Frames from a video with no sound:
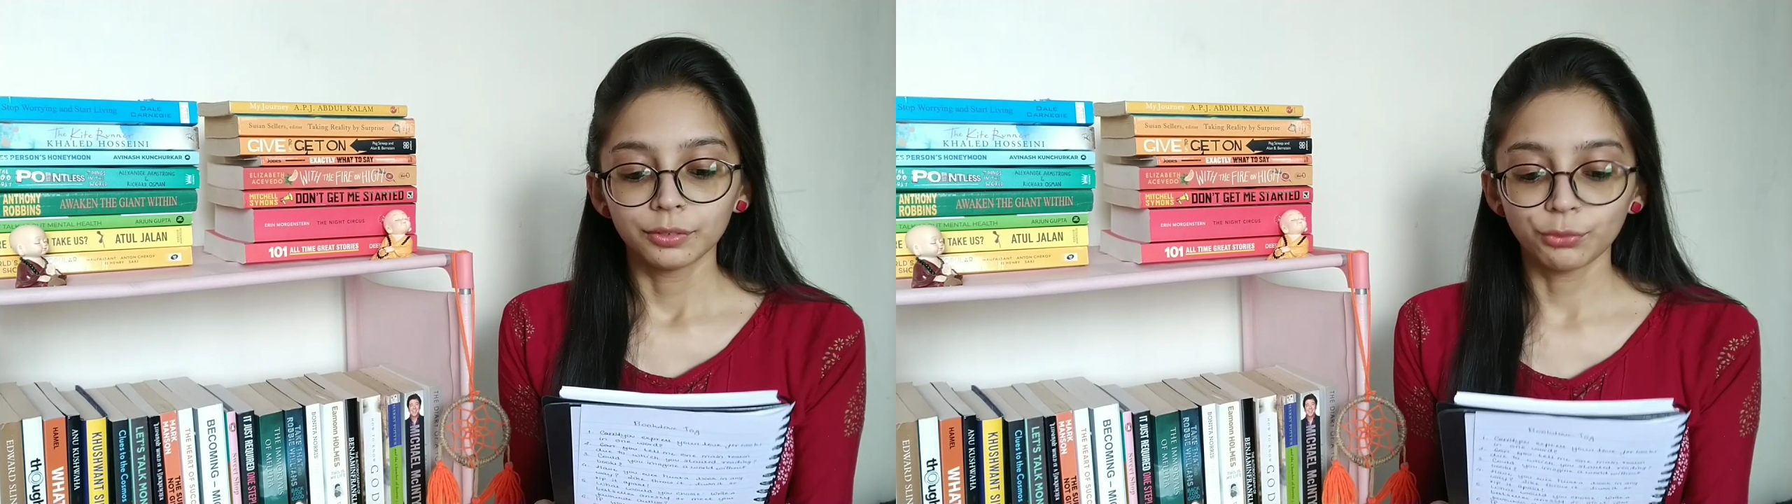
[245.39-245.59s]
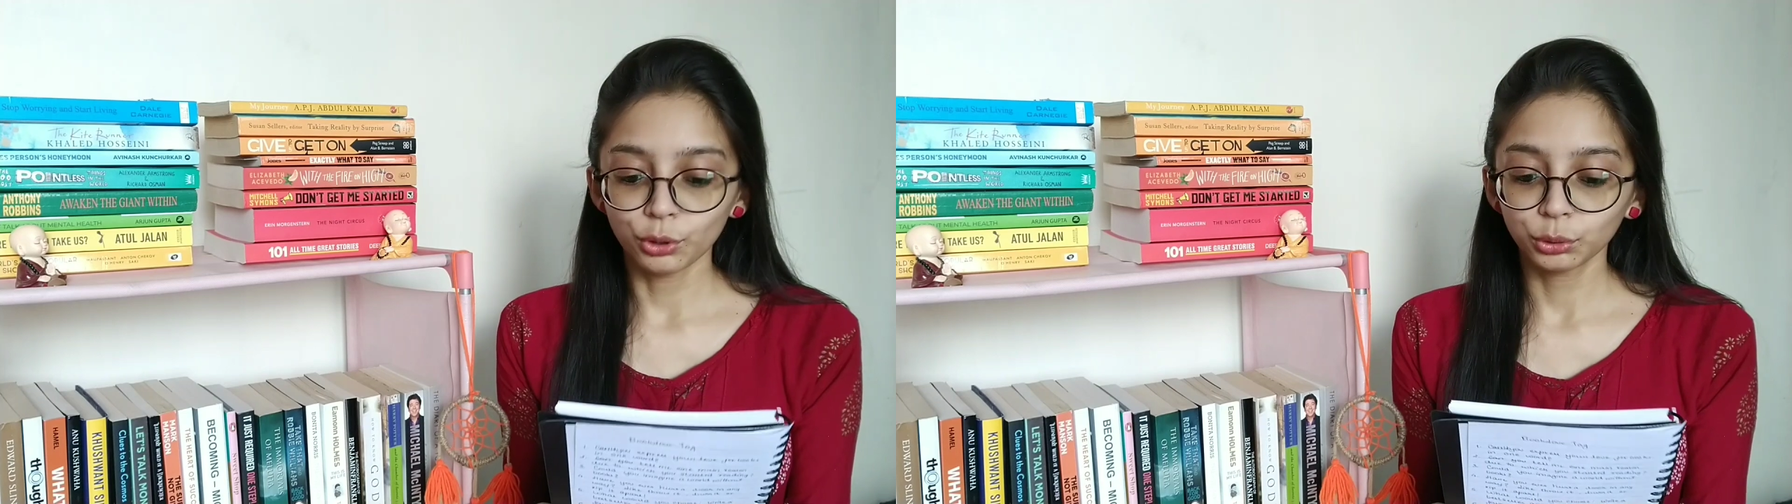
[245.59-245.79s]

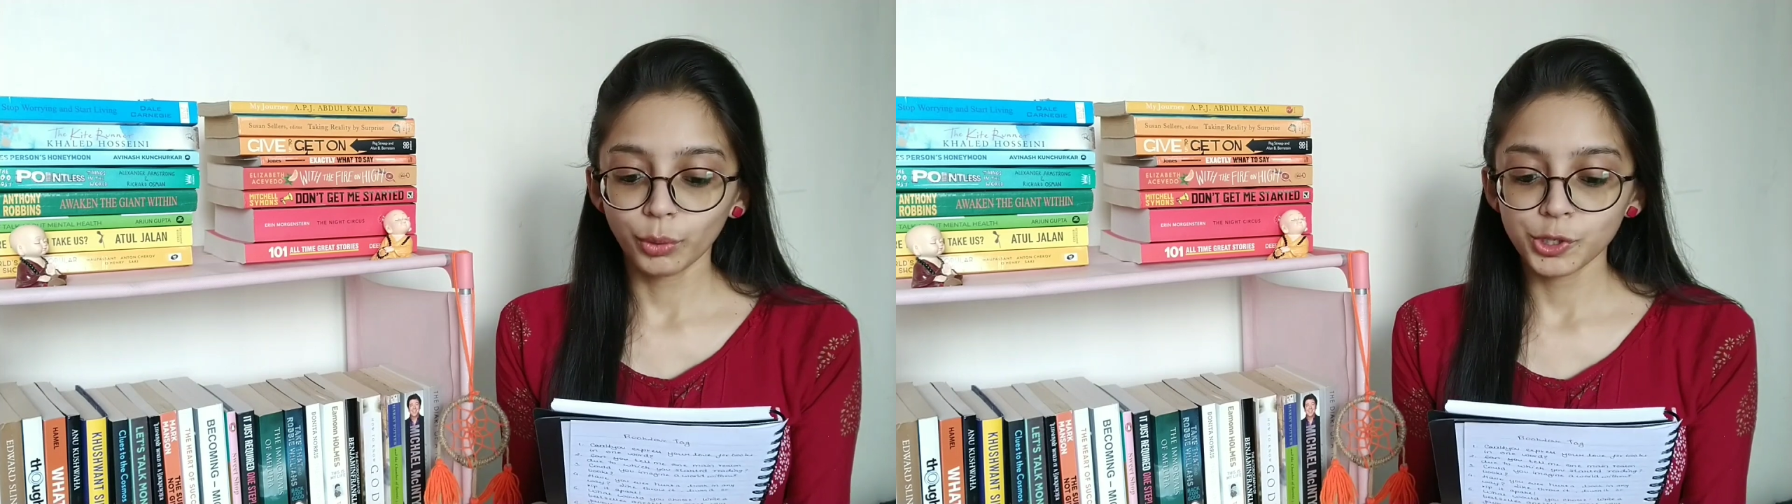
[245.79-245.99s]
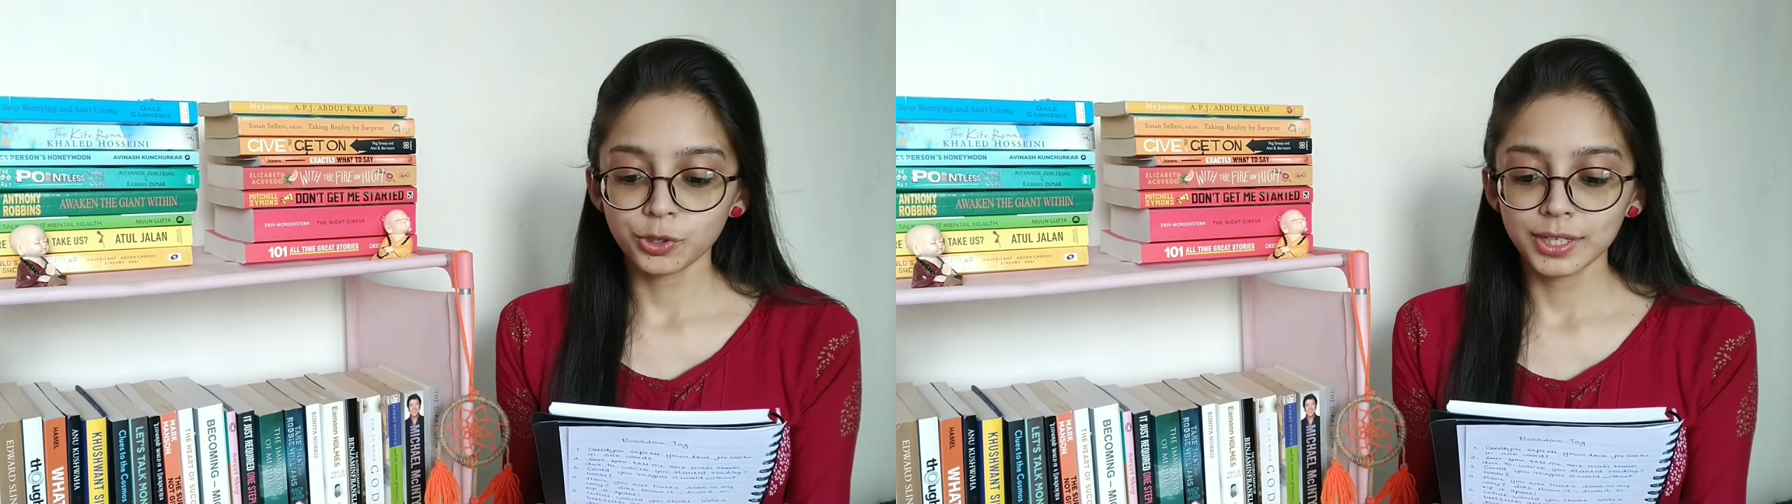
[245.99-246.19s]
Fourth
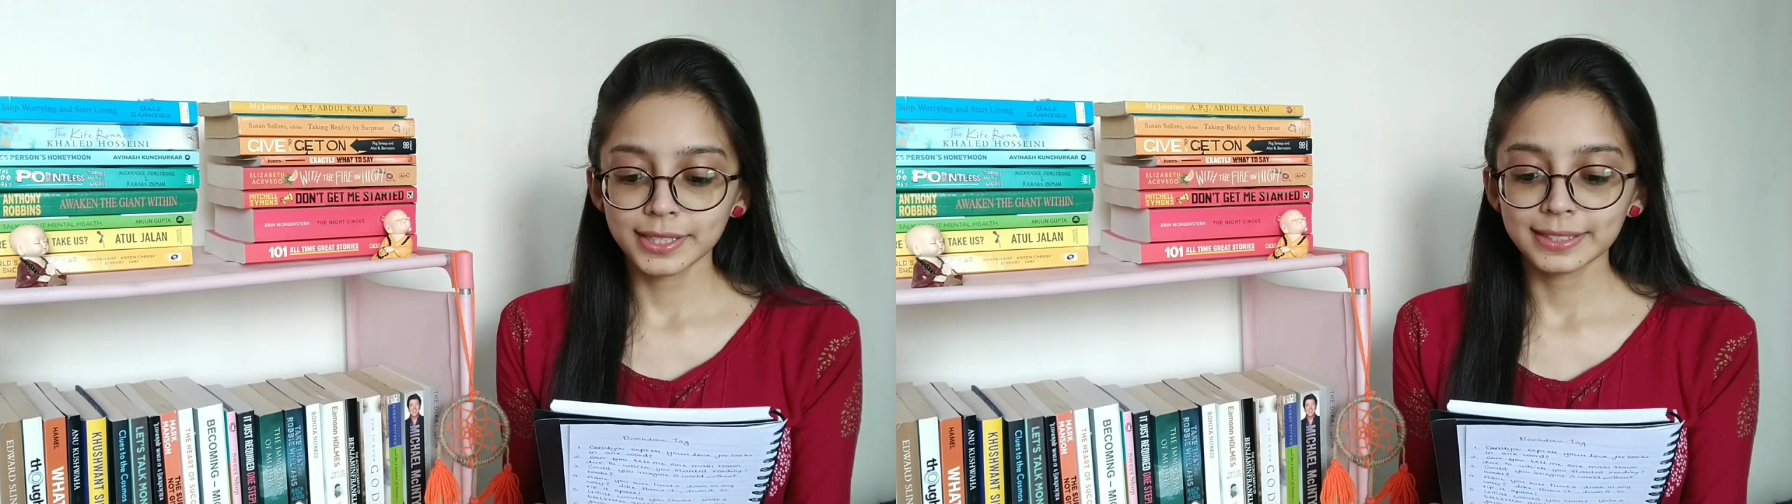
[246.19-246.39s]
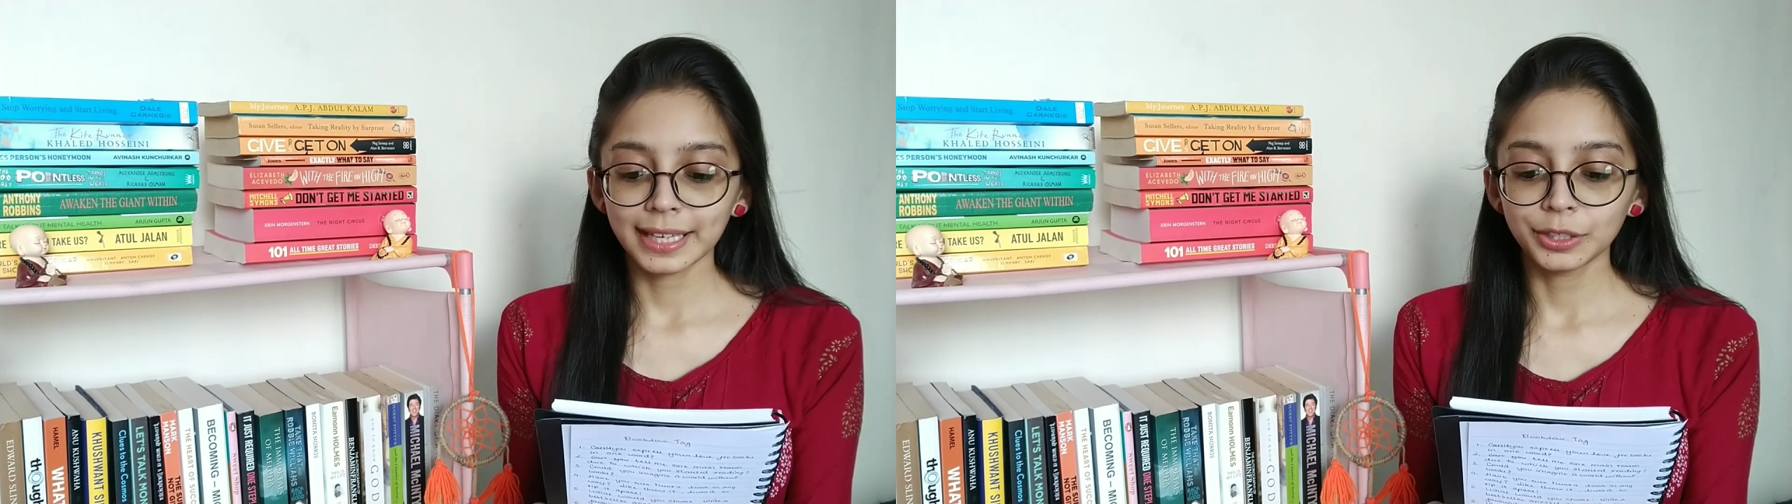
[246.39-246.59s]
question
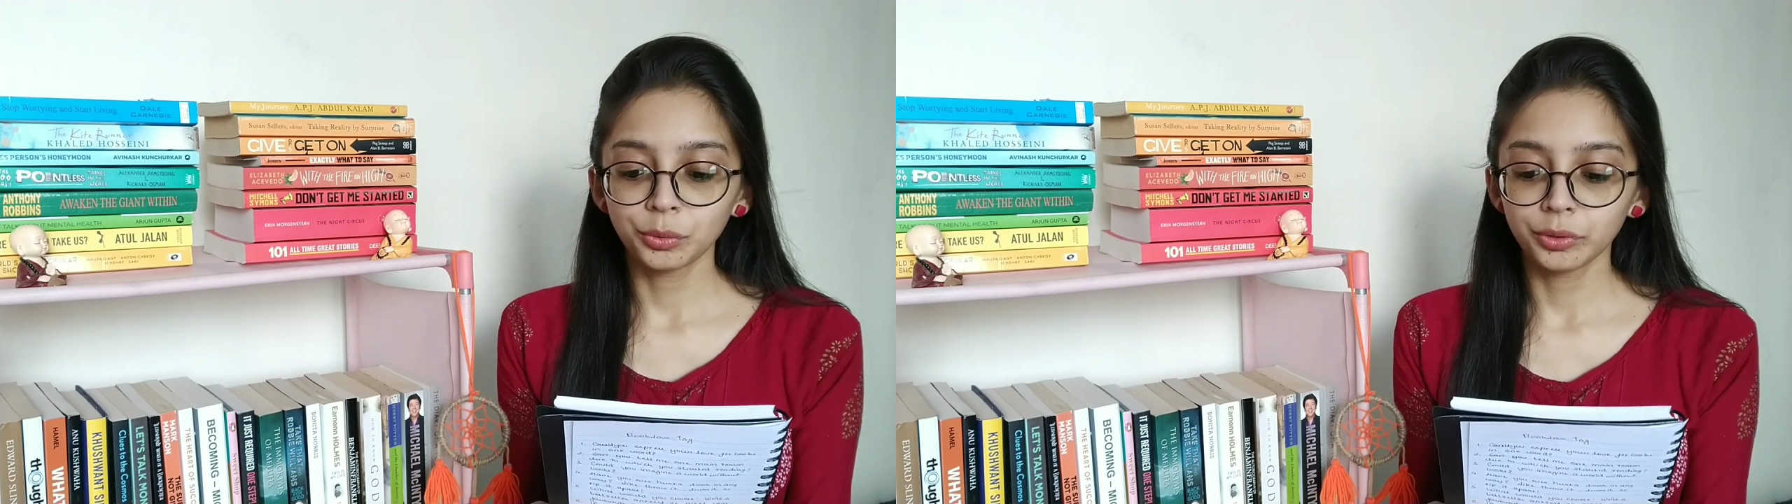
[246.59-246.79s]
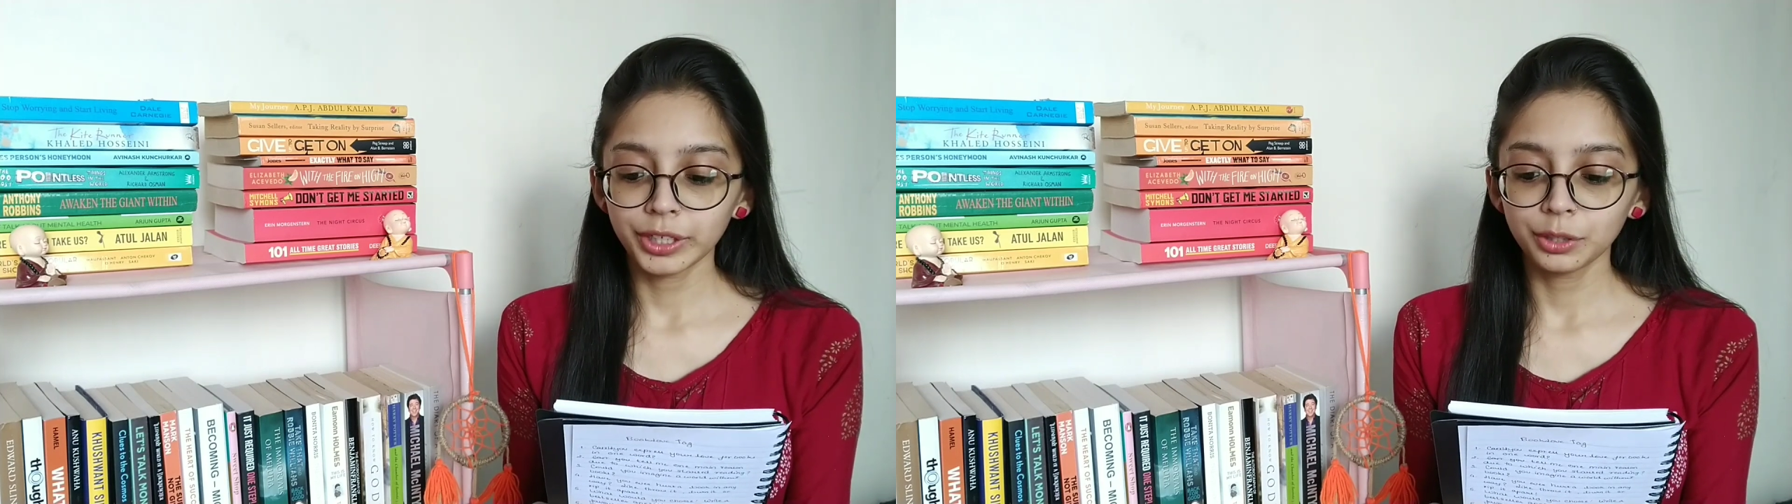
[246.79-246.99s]
is, can
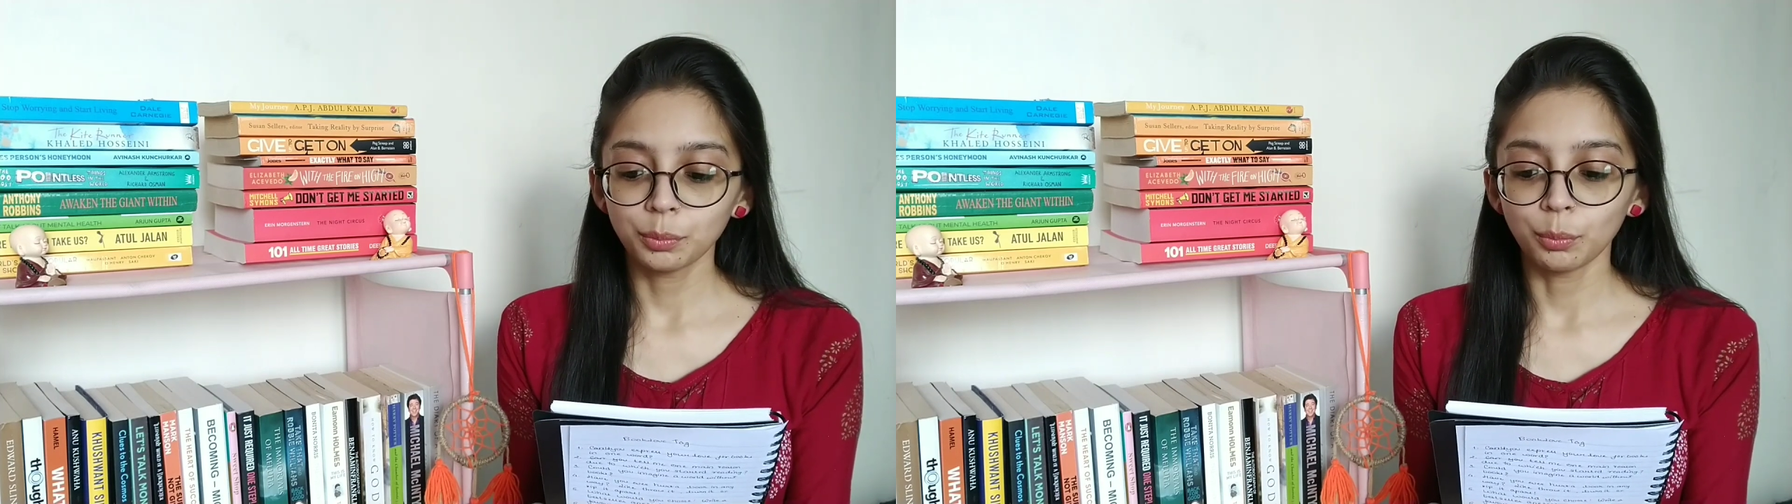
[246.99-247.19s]
you read